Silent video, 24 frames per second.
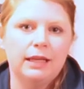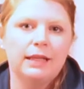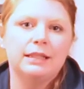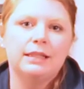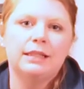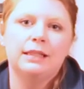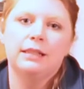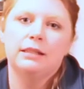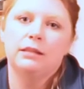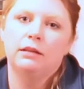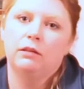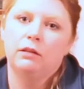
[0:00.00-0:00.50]
that
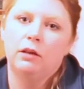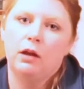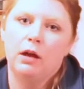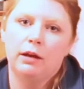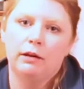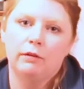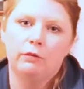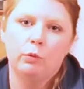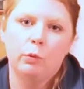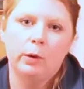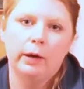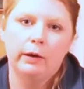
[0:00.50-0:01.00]
sees a
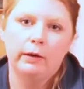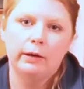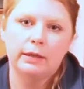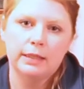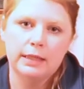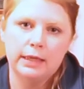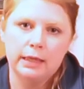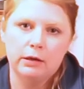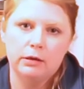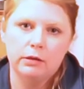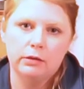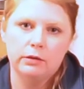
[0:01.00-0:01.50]
lot of wear and
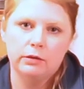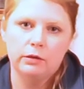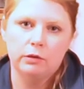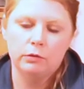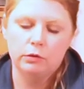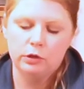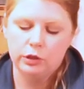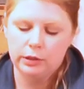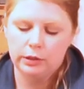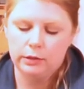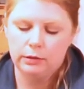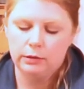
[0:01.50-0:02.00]
tear.
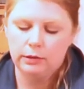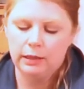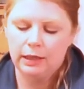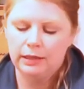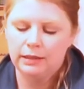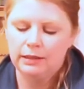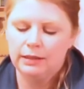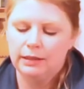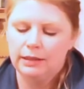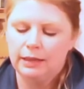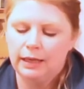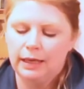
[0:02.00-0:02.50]
So just
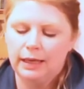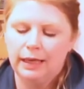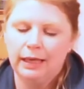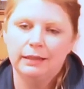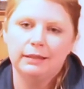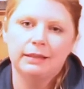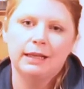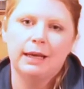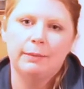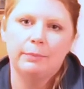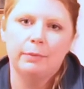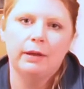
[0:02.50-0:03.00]
that's
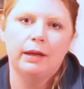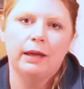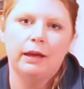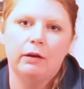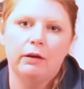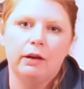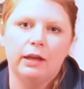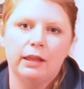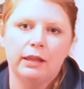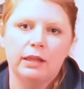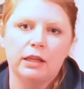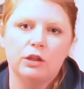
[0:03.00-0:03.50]
that type of
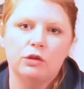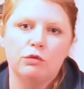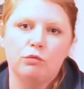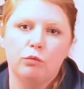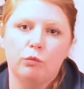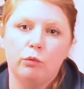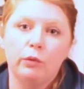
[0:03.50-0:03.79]
area that you